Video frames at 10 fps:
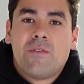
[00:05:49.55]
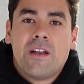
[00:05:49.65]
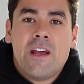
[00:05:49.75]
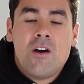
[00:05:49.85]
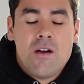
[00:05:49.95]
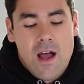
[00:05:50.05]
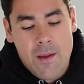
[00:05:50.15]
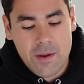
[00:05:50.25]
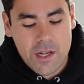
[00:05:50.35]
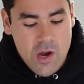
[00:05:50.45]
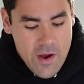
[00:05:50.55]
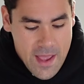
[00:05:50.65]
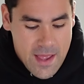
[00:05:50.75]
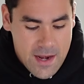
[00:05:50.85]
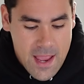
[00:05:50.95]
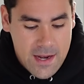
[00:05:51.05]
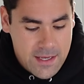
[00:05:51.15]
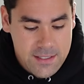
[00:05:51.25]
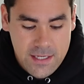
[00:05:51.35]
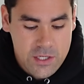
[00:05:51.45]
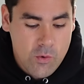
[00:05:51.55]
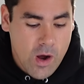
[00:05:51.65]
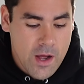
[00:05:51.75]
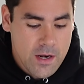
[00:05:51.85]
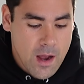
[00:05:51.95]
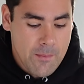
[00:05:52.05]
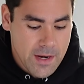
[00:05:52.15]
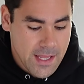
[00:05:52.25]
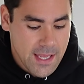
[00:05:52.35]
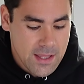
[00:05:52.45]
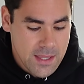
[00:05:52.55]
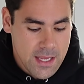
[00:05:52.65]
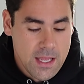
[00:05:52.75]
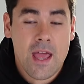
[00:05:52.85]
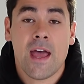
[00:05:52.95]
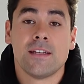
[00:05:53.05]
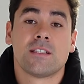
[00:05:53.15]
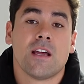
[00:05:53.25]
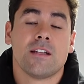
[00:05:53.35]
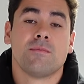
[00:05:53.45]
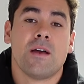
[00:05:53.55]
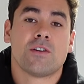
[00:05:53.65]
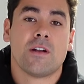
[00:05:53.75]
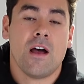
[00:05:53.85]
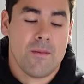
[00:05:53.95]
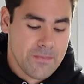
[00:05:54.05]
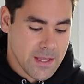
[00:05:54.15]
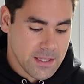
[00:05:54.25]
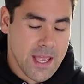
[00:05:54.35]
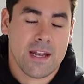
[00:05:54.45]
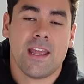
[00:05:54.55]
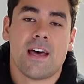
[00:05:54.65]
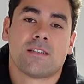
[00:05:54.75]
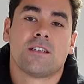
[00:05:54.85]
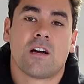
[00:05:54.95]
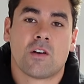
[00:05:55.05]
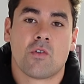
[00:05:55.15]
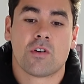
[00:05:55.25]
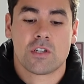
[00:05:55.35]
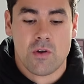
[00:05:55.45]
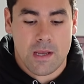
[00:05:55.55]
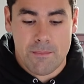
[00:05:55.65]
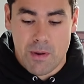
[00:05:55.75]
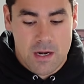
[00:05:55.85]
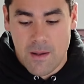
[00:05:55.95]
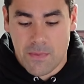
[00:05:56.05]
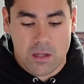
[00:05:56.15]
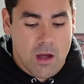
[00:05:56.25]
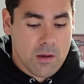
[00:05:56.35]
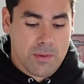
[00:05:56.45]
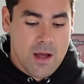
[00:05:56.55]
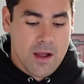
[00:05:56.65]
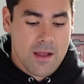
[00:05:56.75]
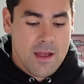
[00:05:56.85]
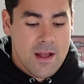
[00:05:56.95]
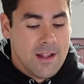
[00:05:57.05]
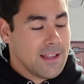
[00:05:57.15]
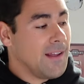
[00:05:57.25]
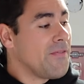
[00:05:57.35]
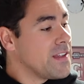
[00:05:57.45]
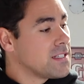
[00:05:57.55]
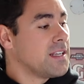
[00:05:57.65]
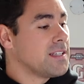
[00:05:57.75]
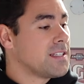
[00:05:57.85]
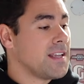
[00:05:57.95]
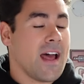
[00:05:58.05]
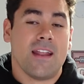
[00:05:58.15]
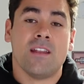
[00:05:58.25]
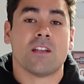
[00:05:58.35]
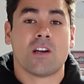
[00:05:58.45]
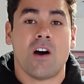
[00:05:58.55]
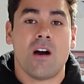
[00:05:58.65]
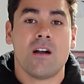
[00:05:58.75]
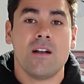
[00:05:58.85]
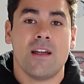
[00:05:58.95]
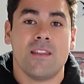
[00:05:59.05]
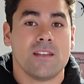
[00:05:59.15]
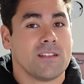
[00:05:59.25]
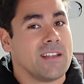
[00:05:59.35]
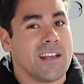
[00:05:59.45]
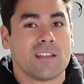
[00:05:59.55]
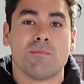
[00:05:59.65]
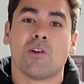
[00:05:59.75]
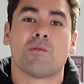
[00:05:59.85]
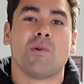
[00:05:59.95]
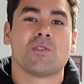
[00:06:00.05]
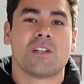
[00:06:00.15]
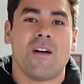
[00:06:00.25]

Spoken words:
video. I'm gonna go ahead and continue on. I'm gonna get the head studs measured up, get the head gaskets on order so I can button up the long block, get this thing sat in the car, and then get the blower bolted